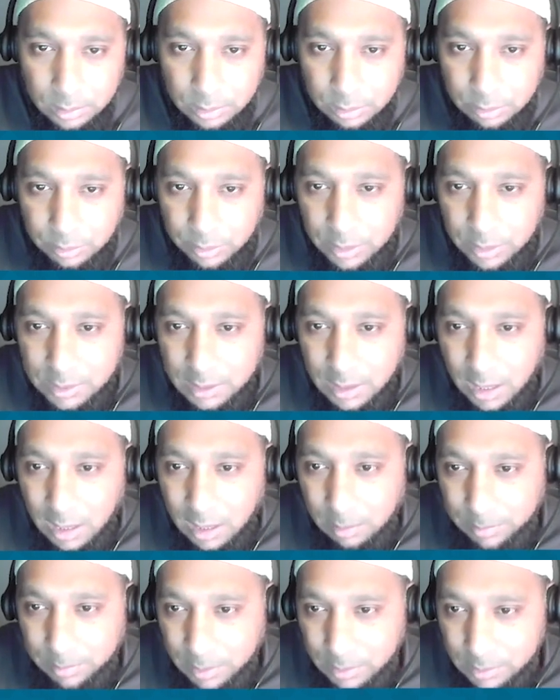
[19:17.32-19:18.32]
3
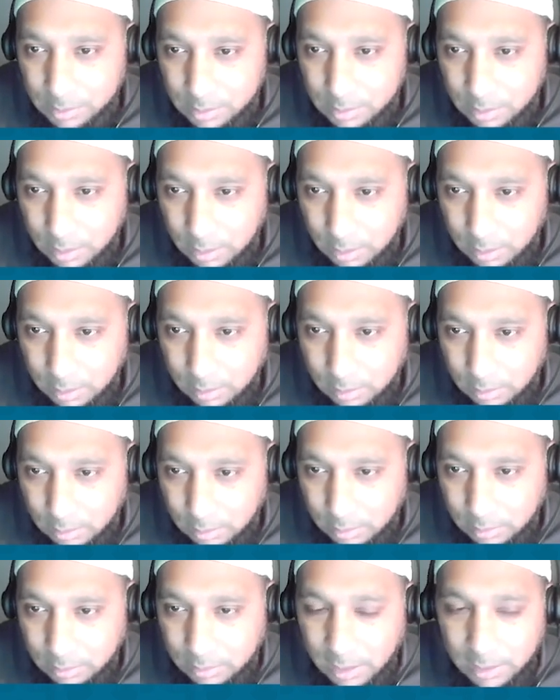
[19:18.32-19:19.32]
sahabis,
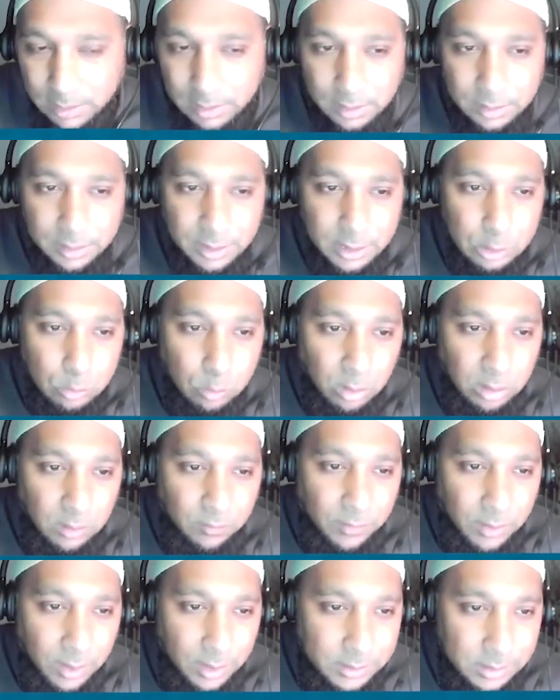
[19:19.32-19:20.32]
then this
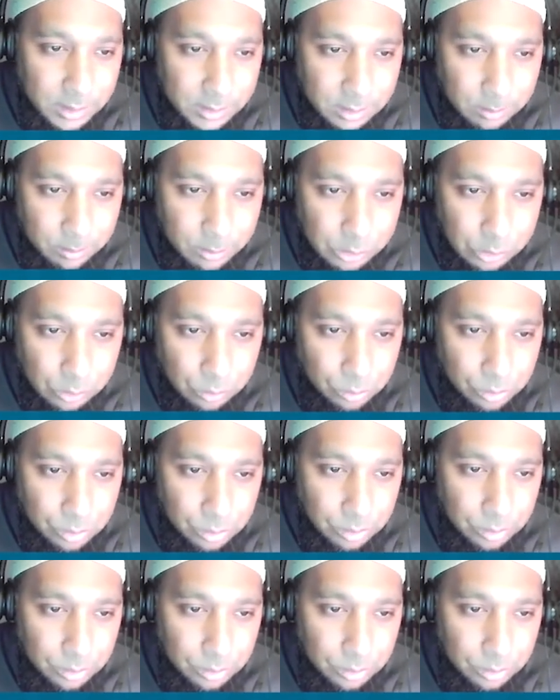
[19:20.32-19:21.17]
qualifies as a mashhur.